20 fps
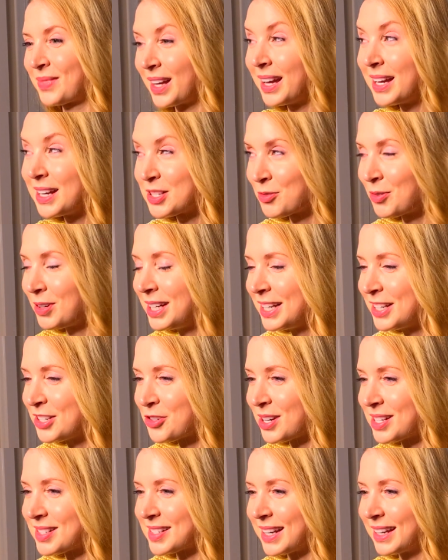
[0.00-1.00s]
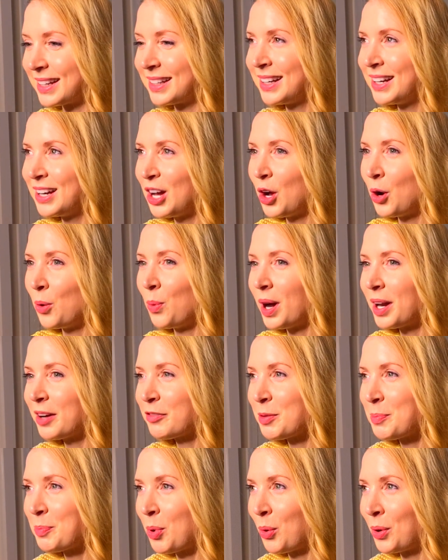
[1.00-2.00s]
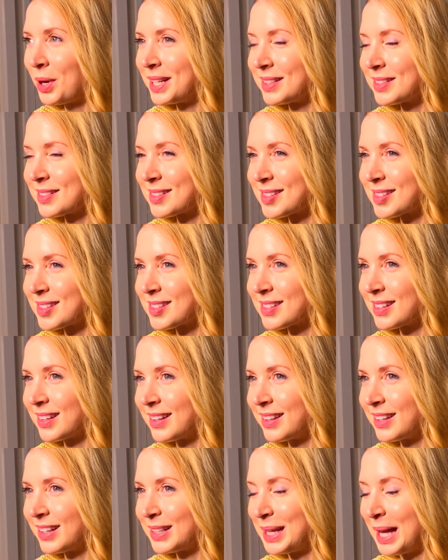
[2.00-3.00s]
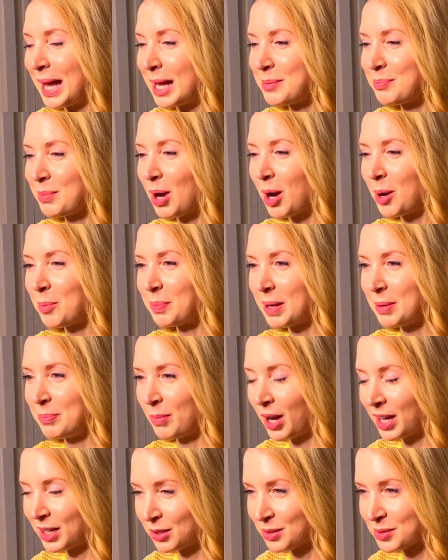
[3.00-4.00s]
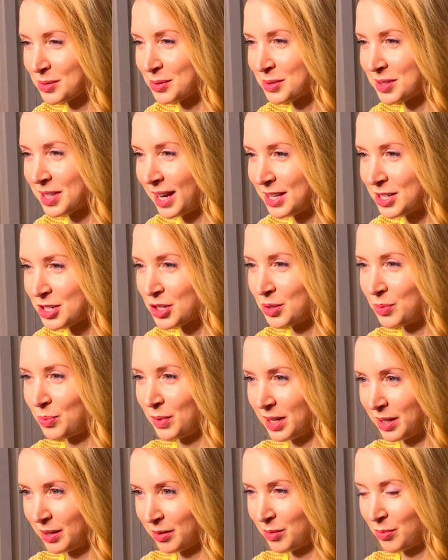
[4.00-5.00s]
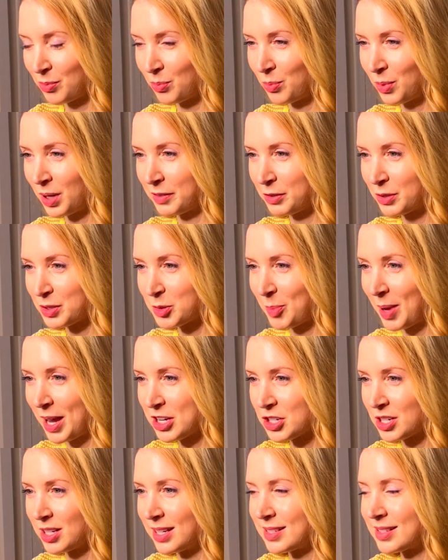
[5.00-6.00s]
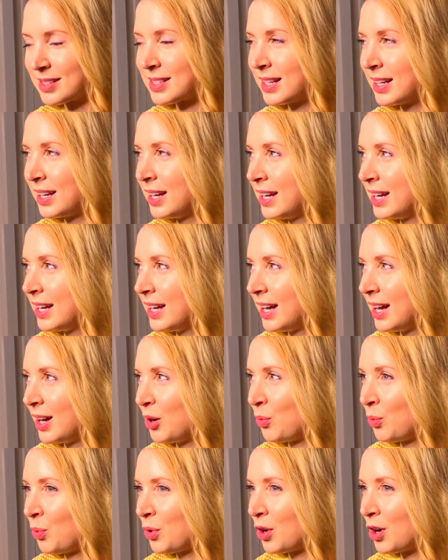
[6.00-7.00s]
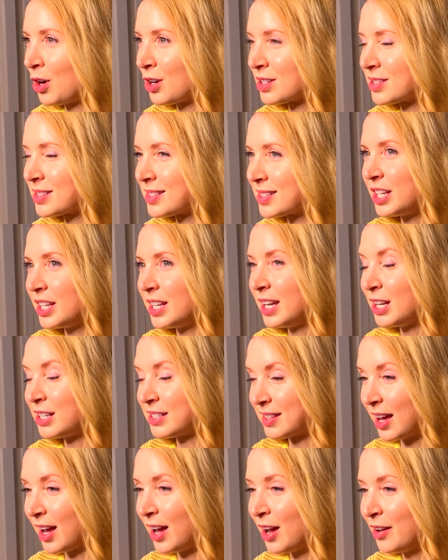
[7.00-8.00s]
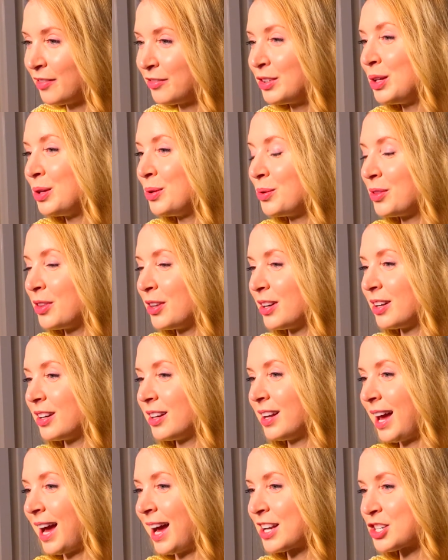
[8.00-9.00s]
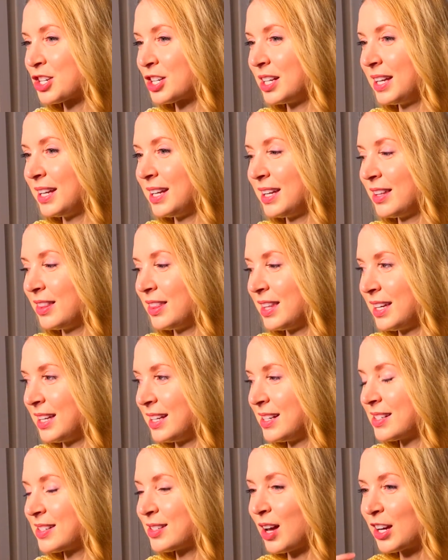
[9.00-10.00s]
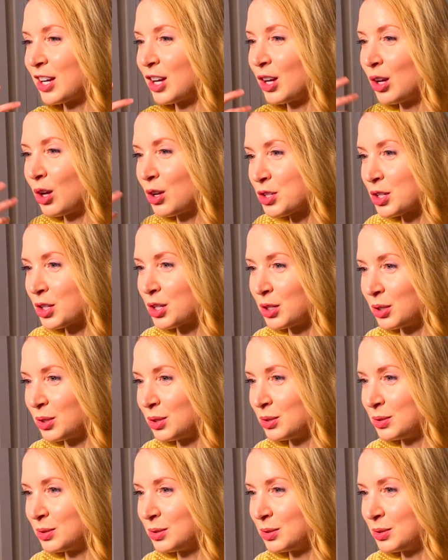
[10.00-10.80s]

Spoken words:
It's really interesting. One of the points that came up in my consultation with one of your specialists was it's her view that actually the psychological